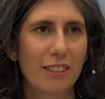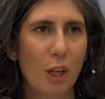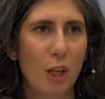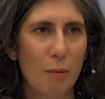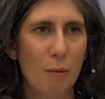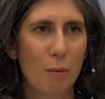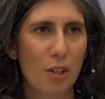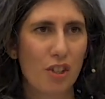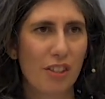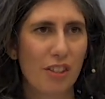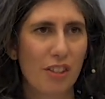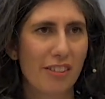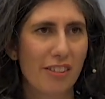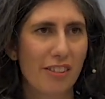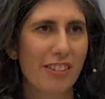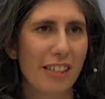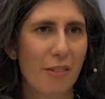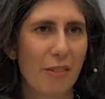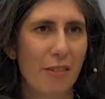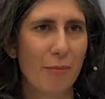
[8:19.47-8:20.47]
commission
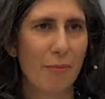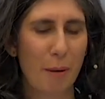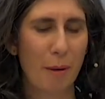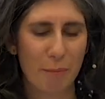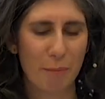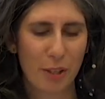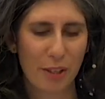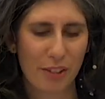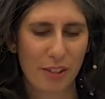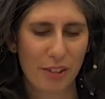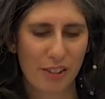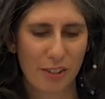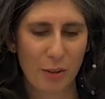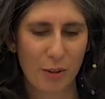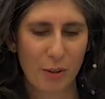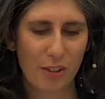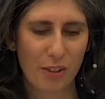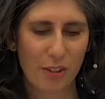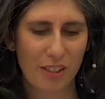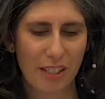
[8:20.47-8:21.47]
staff members,
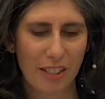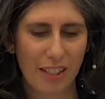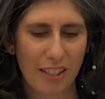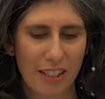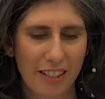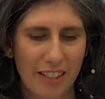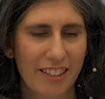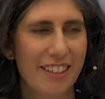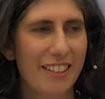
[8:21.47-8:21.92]
you'll see